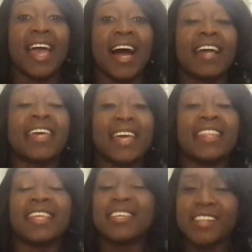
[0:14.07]

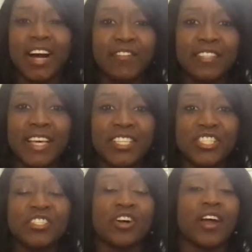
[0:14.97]
Again, these
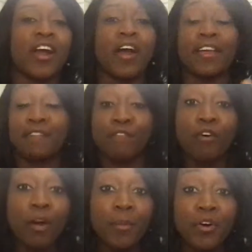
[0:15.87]
conversations are
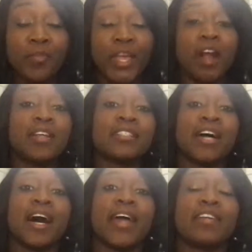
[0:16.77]
informal. They are
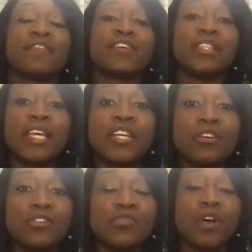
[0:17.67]
designed for
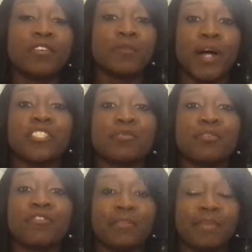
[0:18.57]
leaders who are
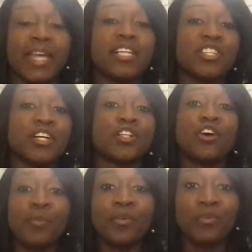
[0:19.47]
responsible for managing
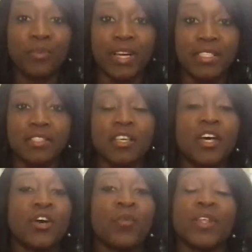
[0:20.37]
global risks,
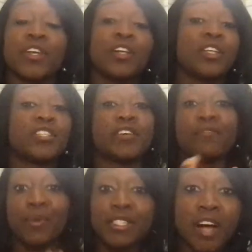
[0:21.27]
whether you're the
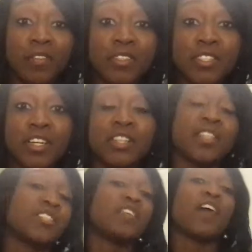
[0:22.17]
chief risk officer, the
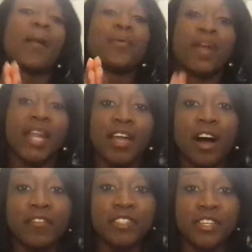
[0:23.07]
chief operating
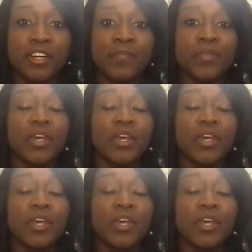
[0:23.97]
officer,